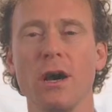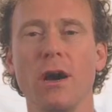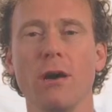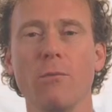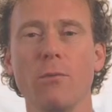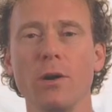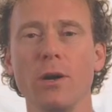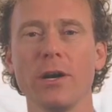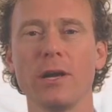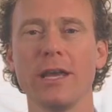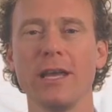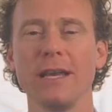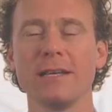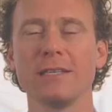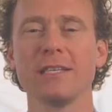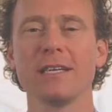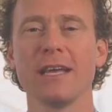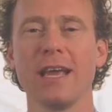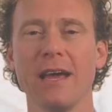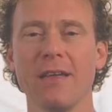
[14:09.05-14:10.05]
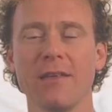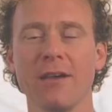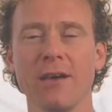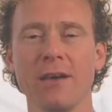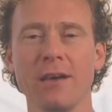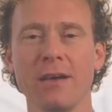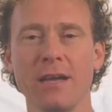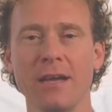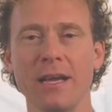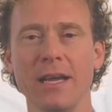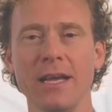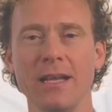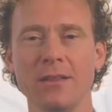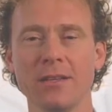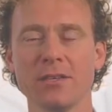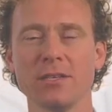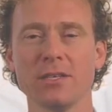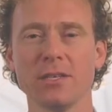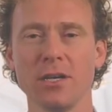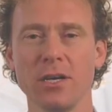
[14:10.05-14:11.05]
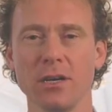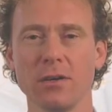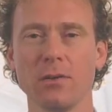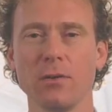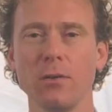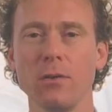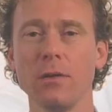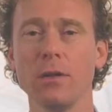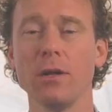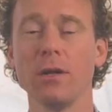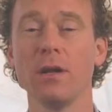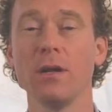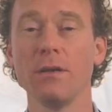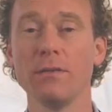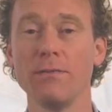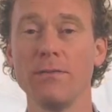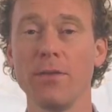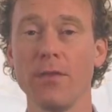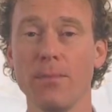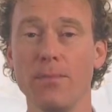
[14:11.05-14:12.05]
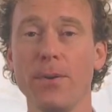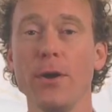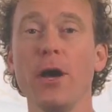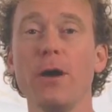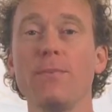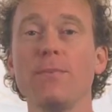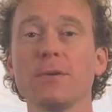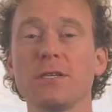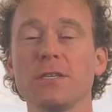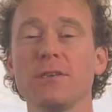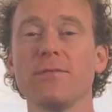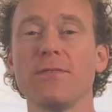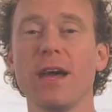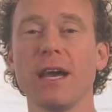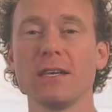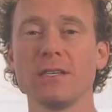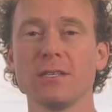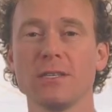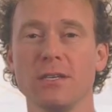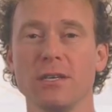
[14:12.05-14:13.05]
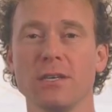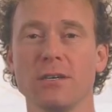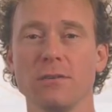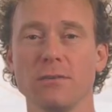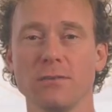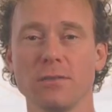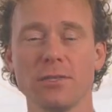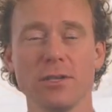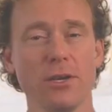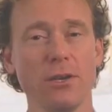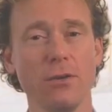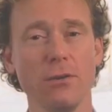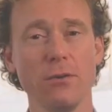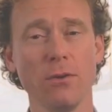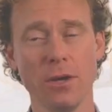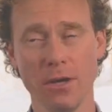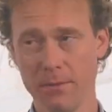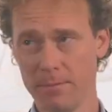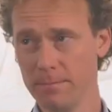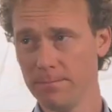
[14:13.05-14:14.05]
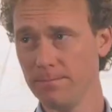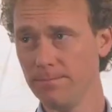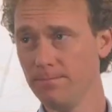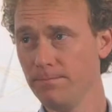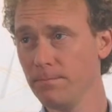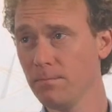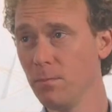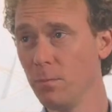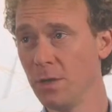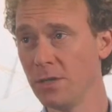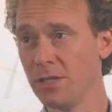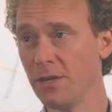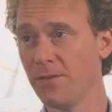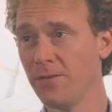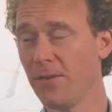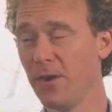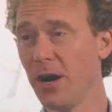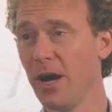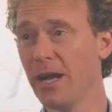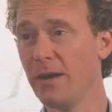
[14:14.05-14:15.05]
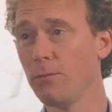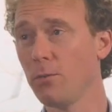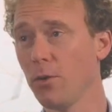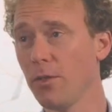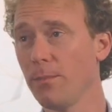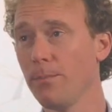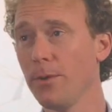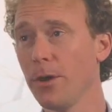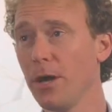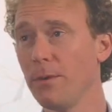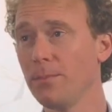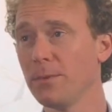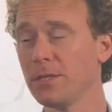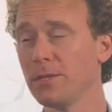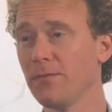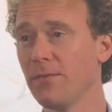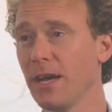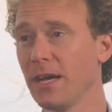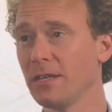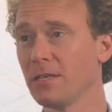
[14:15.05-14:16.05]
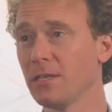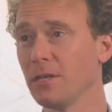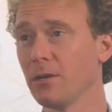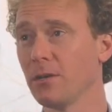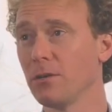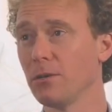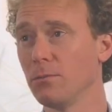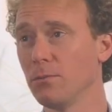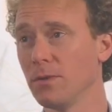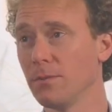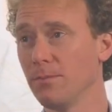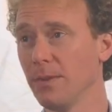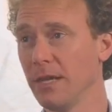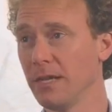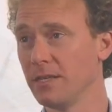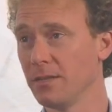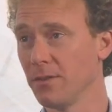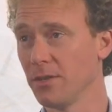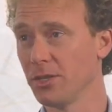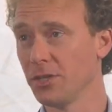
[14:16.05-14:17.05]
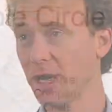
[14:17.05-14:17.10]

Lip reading: are working together in the circle for the purpose of that circle. So you would define what the purpose of that circle would be. So the